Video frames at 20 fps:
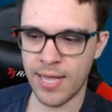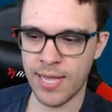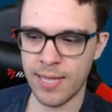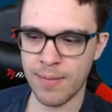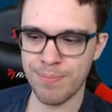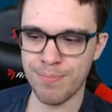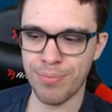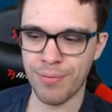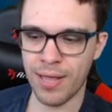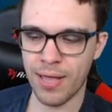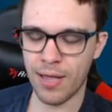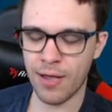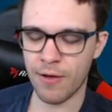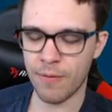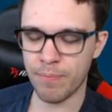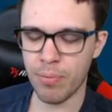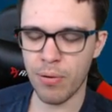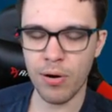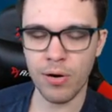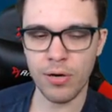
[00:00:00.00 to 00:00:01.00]
going to be
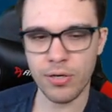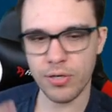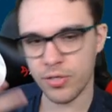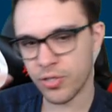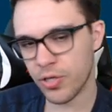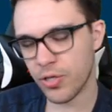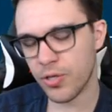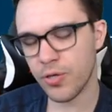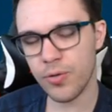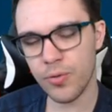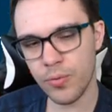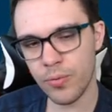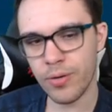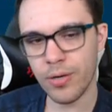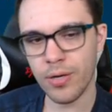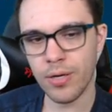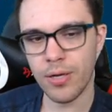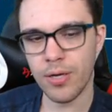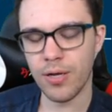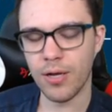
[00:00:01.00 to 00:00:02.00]
coming a, a
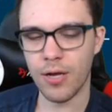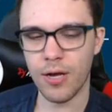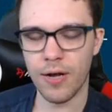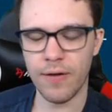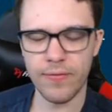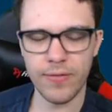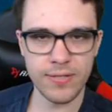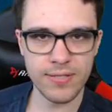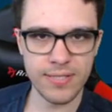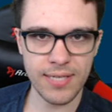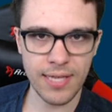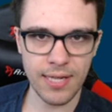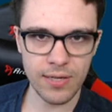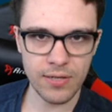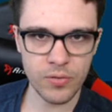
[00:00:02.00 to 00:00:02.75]
part two